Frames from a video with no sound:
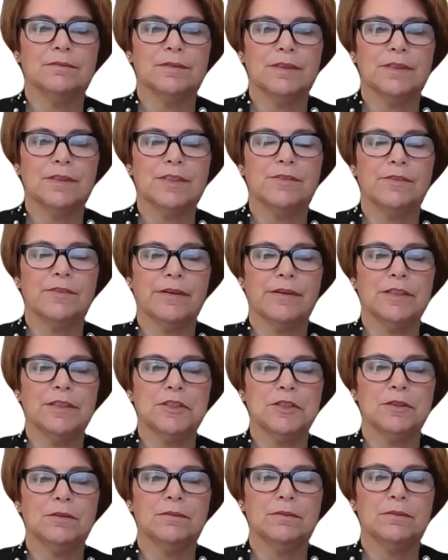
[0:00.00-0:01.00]
It's very
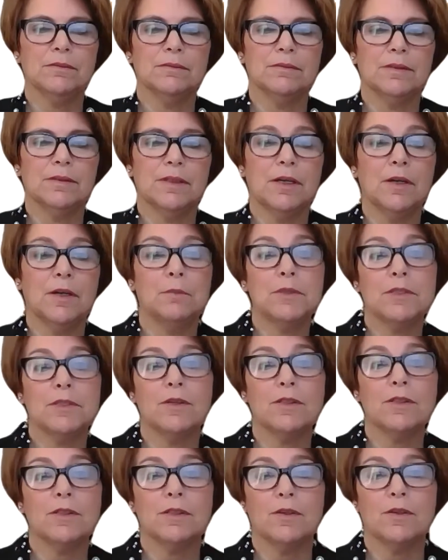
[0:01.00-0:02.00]
true. It almost
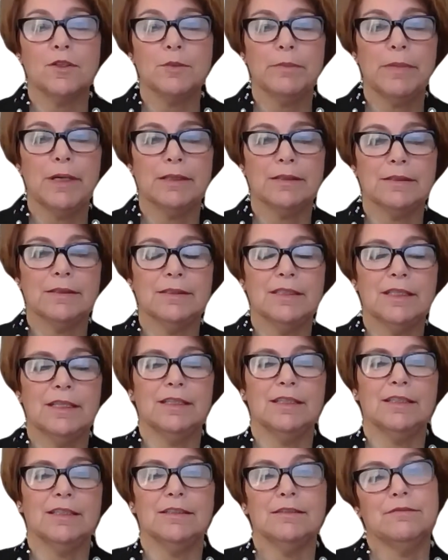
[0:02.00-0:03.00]
also goes back to
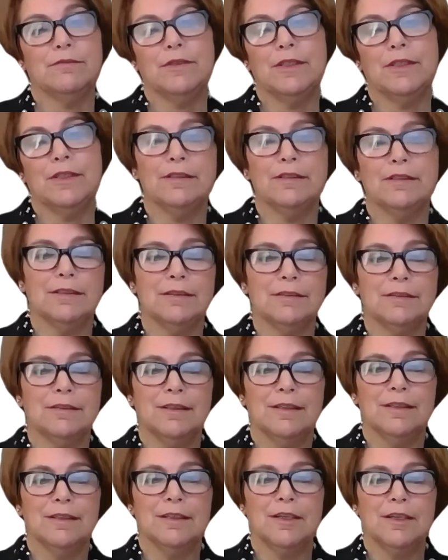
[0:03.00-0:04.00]
taking the fear and
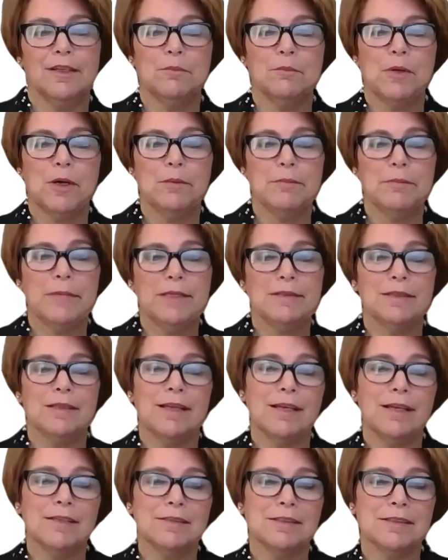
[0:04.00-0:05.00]

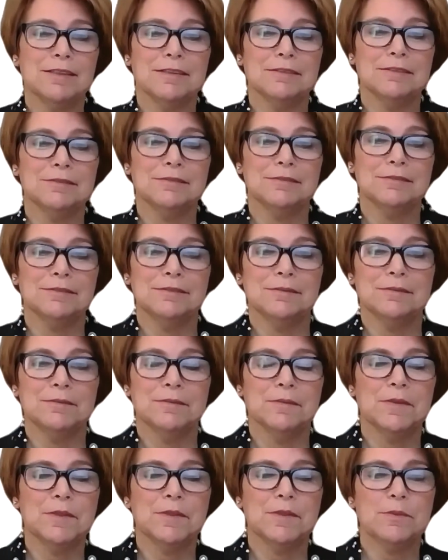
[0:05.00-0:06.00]
compartmentalizing it,
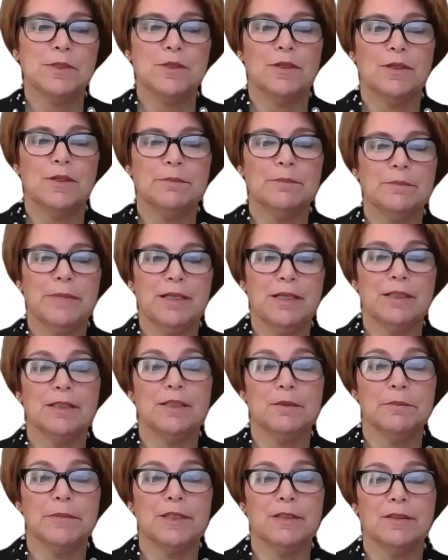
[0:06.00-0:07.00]
which we talked a
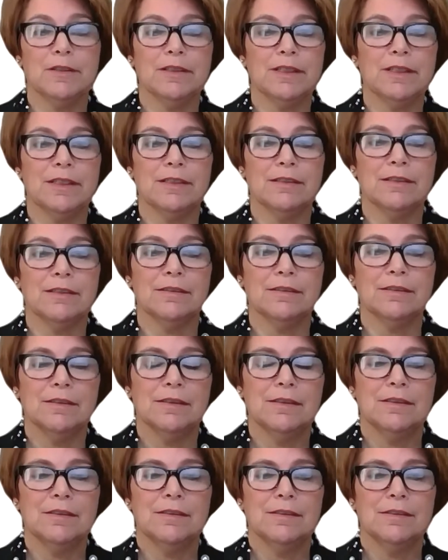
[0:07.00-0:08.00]
little bit earlier.
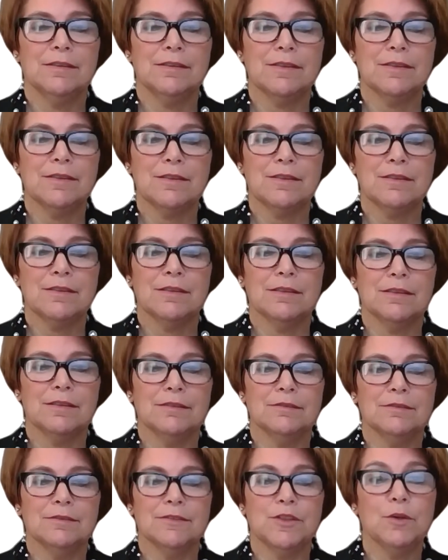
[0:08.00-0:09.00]
Just
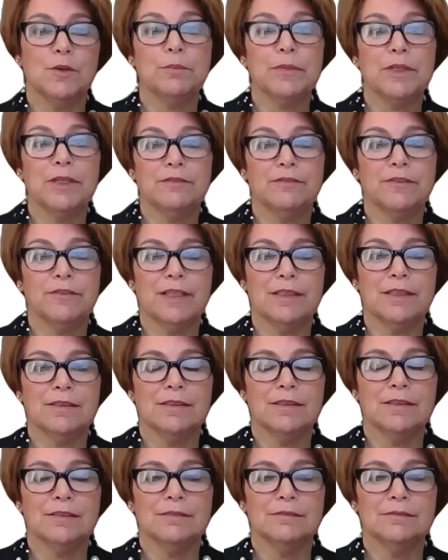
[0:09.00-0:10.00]
don't be afraid
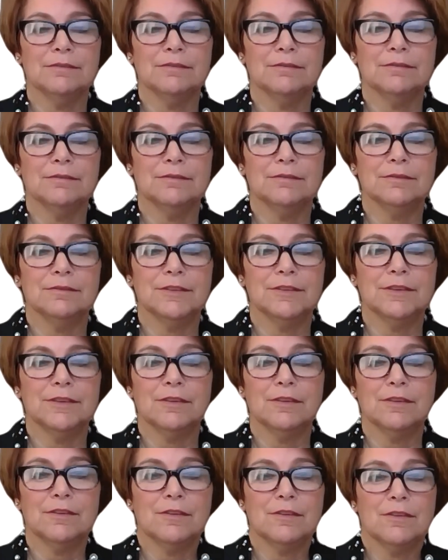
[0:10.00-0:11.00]

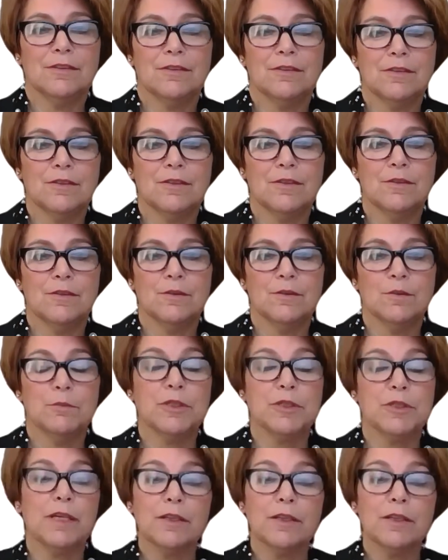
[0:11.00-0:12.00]
to
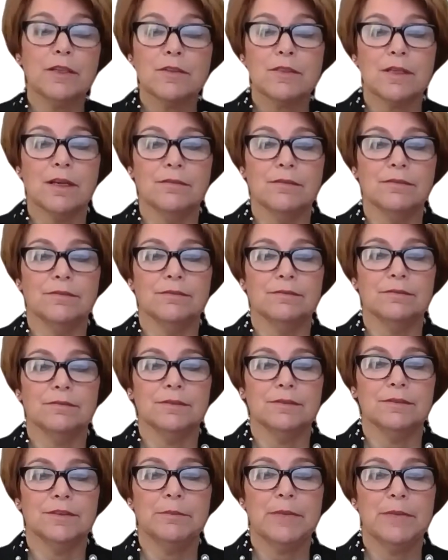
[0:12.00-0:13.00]
present yourself
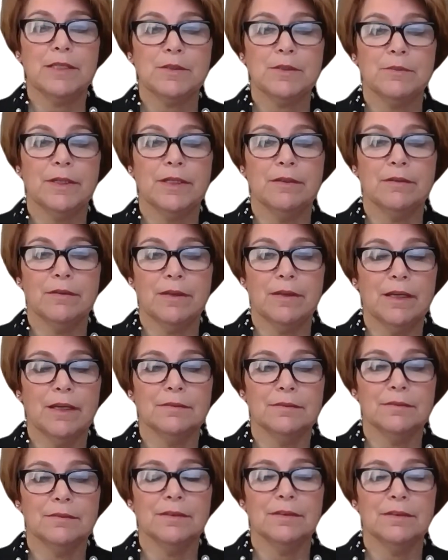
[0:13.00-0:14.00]
the best way you
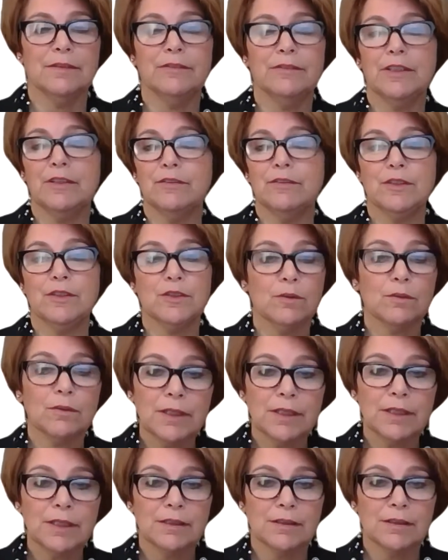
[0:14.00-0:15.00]
can, even if you don't
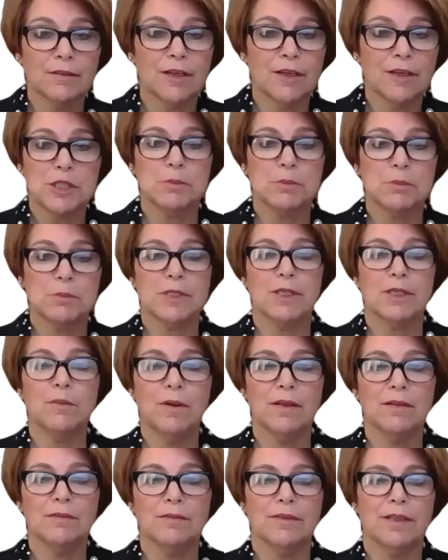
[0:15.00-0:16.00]
think you're 100%
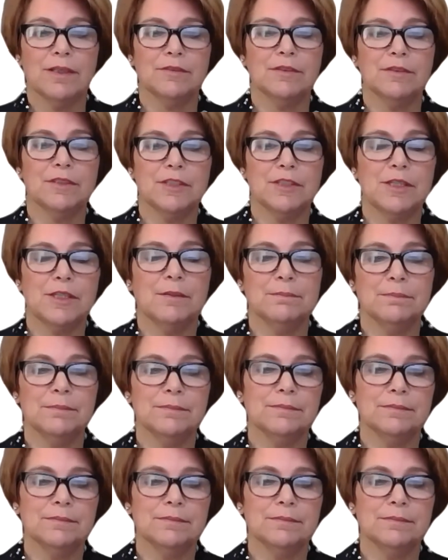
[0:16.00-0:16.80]
qualified for the job.